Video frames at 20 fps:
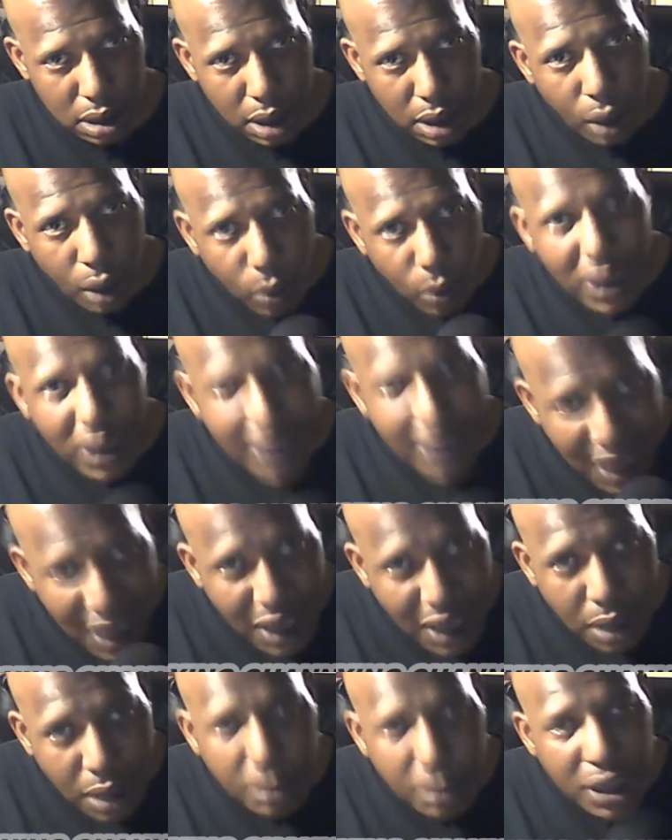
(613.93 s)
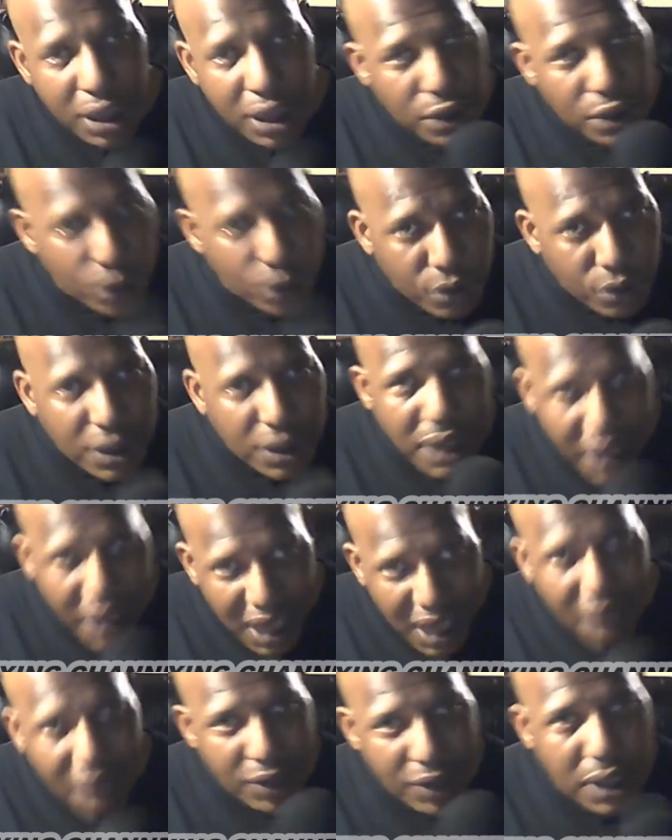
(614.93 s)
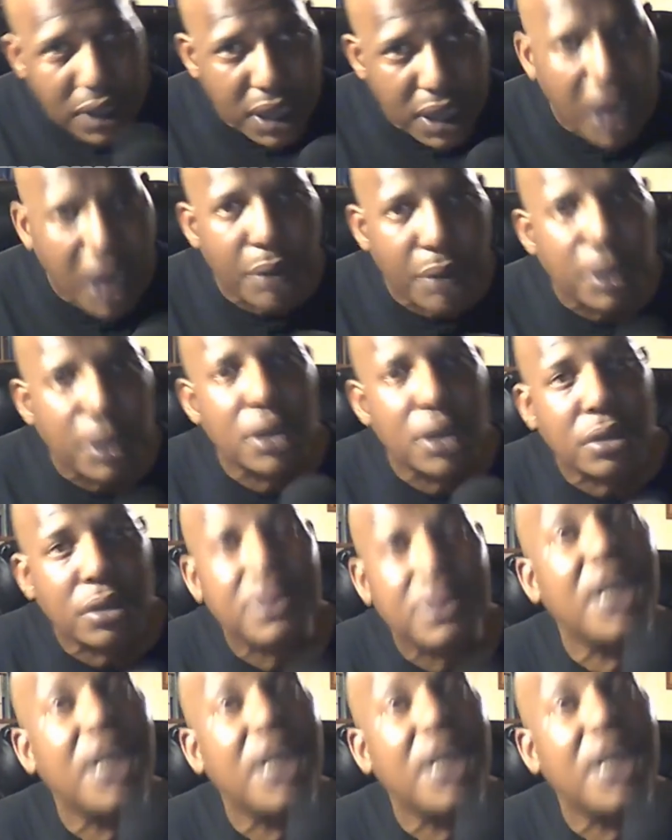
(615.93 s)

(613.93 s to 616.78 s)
What him and Usyk have in common is they